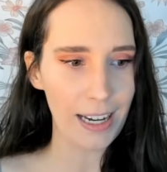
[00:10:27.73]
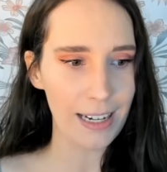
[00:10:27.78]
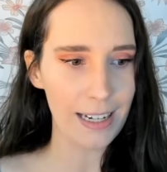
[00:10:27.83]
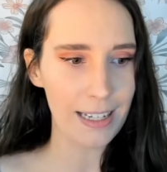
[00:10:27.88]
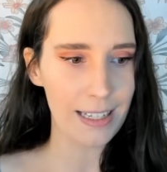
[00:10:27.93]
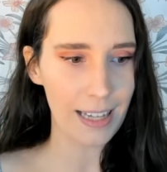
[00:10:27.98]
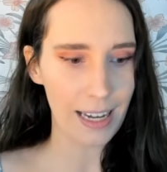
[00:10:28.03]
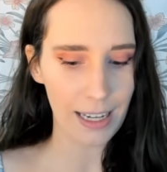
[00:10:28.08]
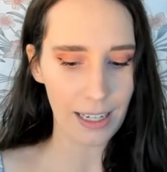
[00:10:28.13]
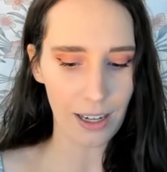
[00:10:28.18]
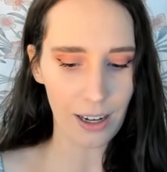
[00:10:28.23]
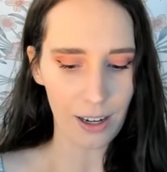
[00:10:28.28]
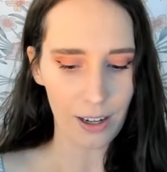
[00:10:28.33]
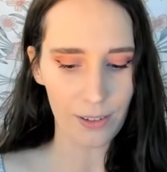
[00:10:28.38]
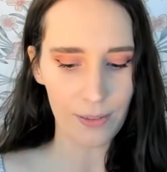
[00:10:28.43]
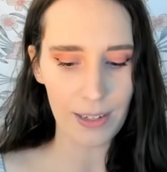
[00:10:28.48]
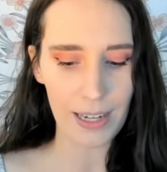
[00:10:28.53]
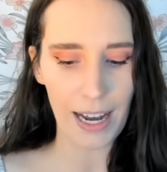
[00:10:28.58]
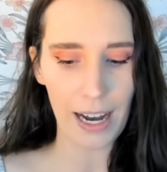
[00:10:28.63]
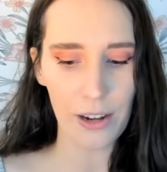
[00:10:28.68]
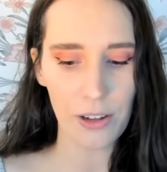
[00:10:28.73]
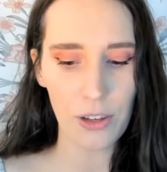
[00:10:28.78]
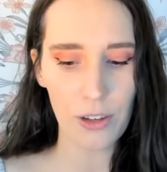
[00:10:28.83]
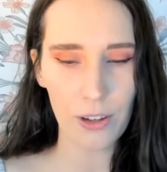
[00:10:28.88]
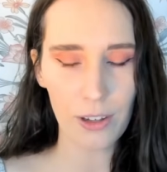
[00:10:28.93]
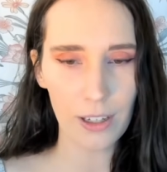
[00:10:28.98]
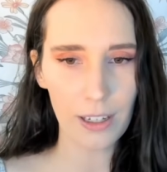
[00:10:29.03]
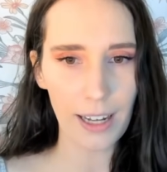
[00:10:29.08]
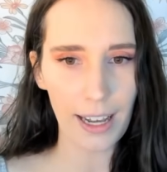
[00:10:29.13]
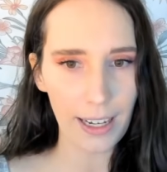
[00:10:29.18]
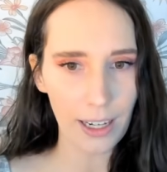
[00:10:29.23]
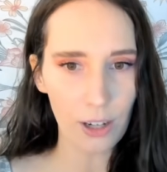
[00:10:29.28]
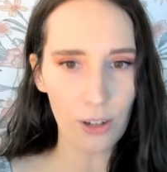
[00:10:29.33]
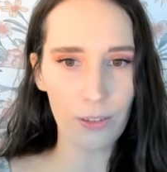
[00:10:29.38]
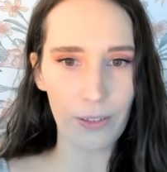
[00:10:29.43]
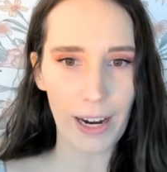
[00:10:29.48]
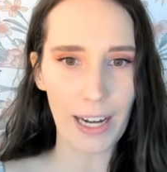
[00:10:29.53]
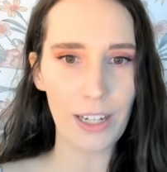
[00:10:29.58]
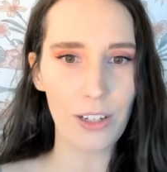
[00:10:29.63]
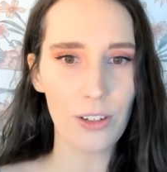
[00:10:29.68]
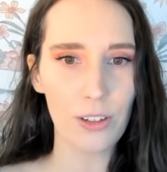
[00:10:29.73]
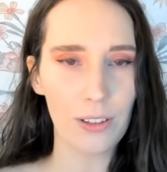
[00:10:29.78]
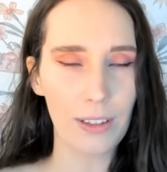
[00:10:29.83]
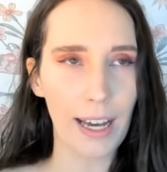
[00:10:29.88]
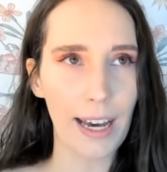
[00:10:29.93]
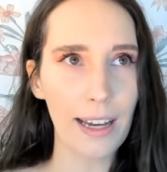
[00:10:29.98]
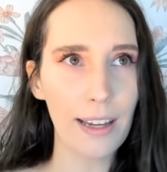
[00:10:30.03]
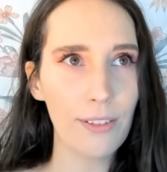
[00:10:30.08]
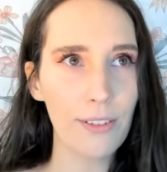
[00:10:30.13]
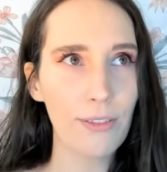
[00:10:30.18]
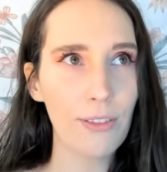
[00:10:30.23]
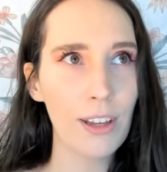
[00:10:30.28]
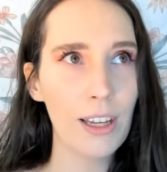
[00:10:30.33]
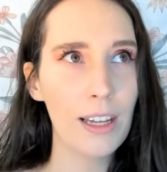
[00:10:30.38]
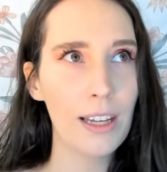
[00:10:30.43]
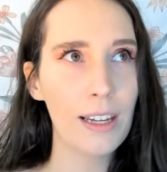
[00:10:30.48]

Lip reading: And it's like, oh, now you can like arrange your life